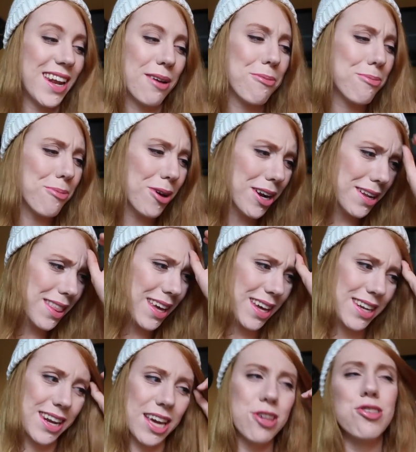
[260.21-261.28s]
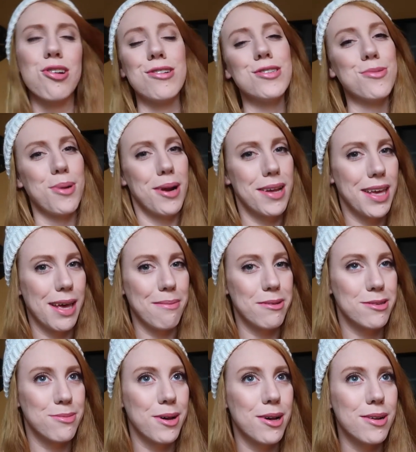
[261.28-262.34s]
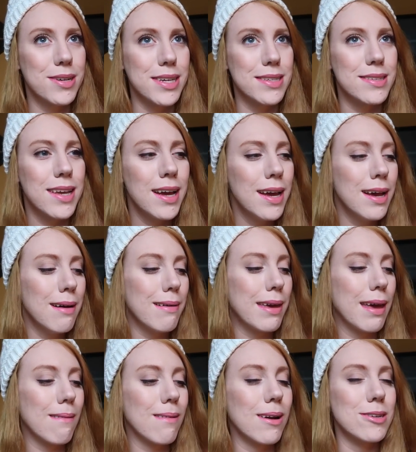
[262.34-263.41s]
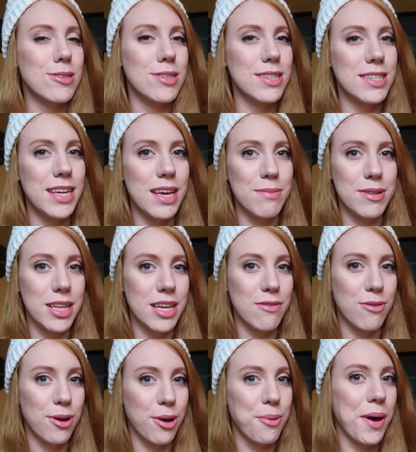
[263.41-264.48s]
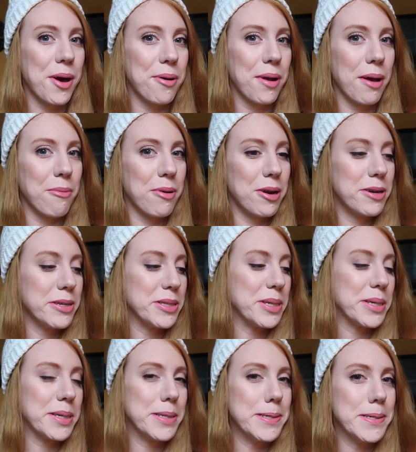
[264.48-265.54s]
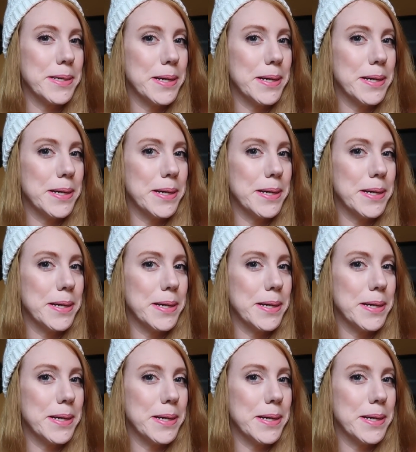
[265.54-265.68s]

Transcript: And I wanted like a nice shirt to wear to camp as well because we can't wear it during the day, but like if we go out, I wanted to look